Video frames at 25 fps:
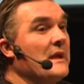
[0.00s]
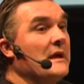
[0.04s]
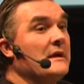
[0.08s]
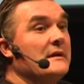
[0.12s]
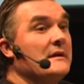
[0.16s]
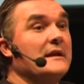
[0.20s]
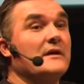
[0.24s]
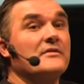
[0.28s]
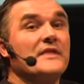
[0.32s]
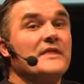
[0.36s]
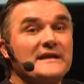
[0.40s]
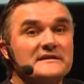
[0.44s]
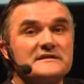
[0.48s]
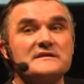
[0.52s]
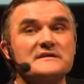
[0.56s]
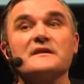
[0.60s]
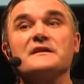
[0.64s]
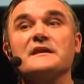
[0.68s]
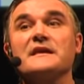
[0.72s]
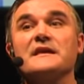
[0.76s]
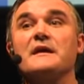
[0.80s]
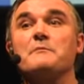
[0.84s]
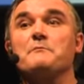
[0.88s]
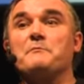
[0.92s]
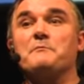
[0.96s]
Now that's gonna
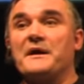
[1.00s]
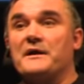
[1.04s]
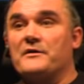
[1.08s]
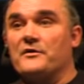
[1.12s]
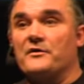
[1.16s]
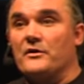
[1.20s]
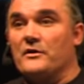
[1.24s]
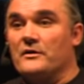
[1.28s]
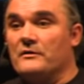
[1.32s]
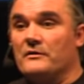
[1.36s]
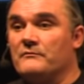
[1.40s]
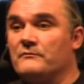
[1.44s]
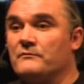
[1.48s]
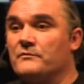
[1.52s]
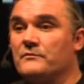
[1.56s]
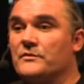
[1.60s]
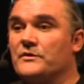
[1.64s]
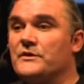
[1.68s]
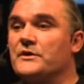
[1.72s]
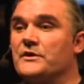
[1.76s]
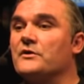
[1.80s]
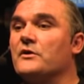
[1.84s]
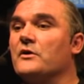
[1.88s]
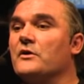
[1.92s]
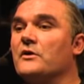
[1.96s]
get better.
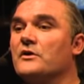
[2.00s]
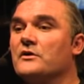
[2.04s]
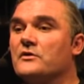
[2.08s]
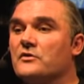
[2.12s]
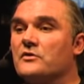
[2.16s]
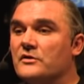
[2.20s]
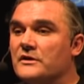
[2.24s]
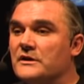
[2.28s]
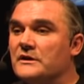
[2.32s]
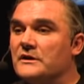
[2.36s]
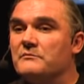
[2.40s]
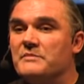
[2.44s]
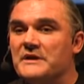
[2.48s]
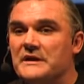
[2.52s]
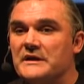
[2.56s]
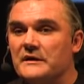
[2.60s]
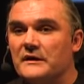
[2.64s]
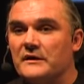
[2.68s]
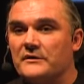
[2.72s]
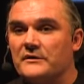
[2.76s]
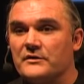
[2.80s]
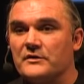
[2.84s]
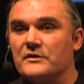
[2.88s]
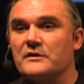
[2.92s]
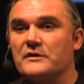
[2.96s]
There are going to be
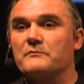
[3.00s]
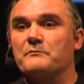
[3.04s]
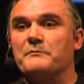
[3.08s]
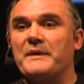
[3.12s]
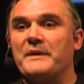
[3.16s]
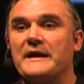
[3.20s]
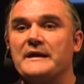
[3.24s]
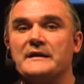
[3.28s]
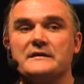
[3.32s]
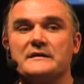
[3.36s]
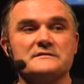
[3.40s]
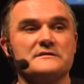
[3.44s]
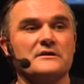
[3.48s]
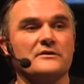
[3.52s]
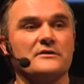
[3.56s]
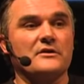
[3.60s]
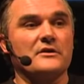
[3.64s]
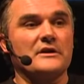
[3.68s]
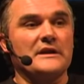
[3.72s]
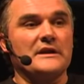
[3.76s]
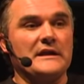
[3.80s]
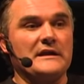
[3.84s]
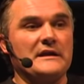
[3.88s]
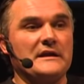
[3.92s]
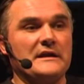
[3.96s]
other banks that are
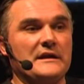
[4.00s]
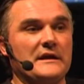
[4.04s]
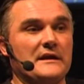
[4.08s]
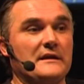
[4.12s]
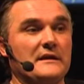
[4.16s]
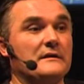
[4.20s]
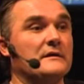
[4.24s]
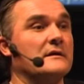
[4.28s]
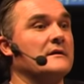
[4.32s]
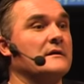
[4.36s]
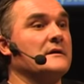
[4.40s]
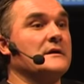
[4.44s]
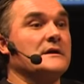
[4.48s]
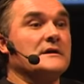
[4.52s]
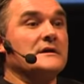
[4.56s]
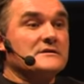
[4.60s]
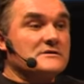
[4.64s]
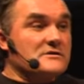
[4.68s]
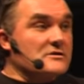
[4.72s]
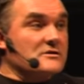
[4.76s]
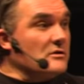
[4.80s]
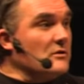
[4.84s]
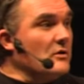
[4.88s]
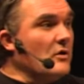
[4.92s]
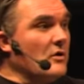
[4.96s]
getting in.
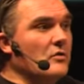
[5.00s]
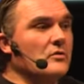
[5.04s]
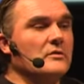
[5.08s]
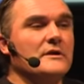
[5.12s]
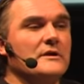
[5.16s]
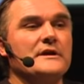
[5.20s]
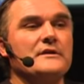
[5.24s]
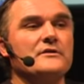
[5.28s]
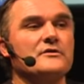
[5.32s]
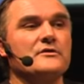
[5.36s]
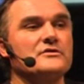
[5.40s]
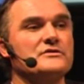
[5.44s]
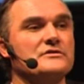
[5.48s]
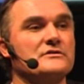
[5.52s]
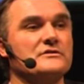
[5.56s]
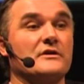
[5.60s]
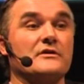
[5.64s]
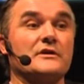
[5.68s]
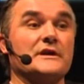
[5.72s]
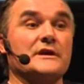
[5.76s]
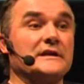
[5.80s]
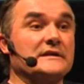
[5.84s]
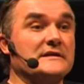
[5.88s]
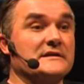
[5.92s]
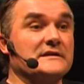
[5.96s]
Slowly, they're
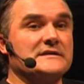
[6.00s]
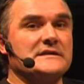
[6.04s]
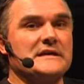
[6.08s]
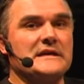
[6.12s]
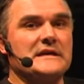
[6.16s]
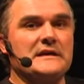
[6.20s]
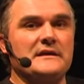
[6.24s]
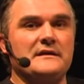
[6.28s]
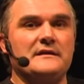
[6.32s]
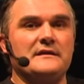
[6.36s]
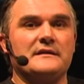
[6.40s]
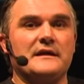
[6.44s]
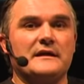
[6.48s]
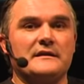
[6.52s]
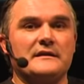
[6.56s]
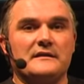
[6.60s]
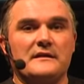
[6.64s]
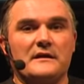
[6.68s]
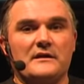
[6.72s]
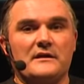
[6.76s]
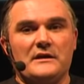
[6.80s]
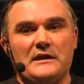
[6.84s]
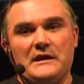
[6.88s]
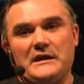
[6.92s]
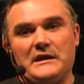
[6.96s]
starting to see that
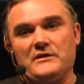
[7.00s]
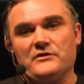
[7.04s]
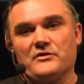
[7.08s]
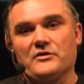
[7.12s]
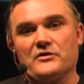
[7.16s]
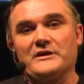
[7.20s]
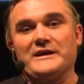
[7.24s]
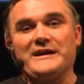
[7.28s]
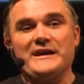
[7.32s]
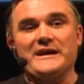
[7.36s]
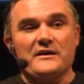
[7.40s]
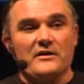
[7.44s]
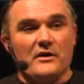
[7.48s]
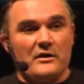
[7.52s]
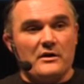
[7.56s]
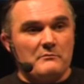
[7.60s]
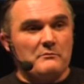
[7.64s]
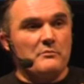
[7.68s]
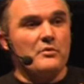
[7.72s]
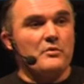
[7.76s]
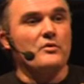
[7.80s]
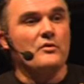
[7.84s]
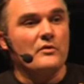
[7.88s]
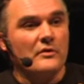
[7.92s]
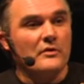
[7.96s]
they either get on
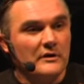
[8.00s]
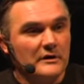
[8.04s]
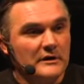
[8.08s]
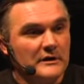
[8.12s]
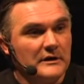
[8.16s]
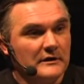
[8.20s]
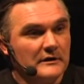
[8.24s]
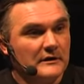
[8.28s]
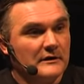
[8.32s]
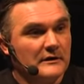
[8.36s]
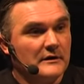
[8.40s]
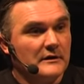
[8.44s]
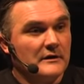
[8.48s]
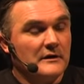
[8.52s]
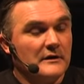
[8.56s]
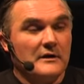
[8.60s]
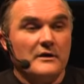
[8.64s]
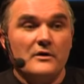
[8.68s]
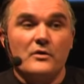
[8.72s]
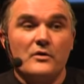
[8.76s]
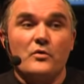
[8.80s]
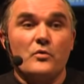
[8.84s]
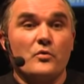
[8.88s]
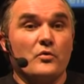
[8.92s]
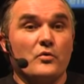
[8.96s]
board
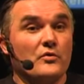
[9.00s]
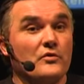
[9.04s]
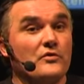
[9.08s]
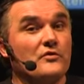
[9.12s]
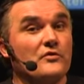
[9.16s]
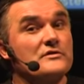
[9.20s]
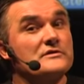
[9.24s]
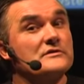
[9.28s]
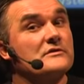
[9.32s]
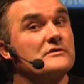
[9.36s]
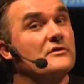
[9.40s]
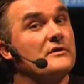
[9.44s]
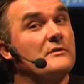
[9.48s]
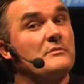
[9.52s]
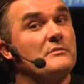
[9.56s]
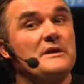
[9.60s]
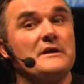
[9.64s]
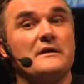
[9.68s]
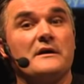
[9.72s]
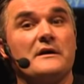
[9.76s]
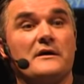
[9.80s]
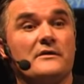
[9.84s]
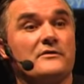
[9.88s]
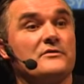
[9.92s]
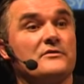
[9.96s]
or there's going to be
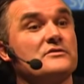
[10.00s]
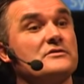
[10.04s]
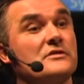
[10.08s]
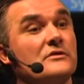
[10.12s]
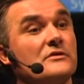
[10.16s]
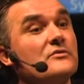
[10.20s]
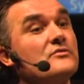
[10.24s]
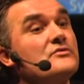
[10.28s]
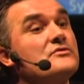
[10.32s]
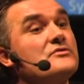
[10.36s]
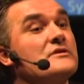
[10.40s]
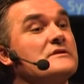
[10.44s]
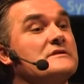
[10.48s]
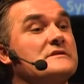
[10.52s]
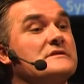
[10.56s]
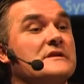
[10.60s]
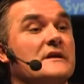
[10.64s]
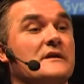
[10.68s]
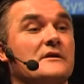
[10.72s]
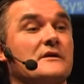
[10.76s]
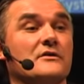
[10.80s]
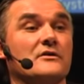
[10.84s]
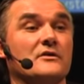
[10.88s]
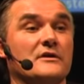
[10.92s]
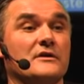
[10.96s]
other solutions that
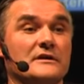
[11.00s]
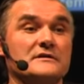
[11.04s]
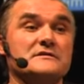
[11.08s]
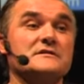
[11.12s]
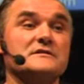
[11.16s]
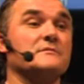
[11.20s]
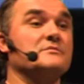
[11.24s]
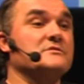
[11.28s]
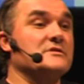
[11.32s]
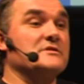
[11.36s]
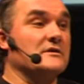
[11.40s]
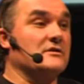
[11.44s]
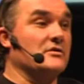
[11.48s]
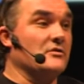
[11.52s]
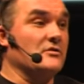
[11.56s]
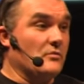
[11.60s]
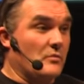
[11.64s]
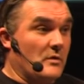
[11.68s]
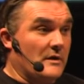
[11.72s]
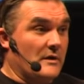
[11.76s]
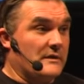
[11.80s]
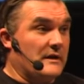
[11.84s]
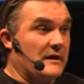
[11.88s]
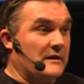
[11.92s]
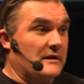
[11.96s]
are going to substitute
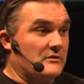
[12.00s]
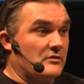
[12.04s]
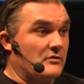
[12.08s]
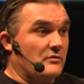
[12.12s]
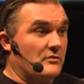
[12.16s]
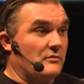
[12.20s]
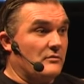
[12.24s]
what they do.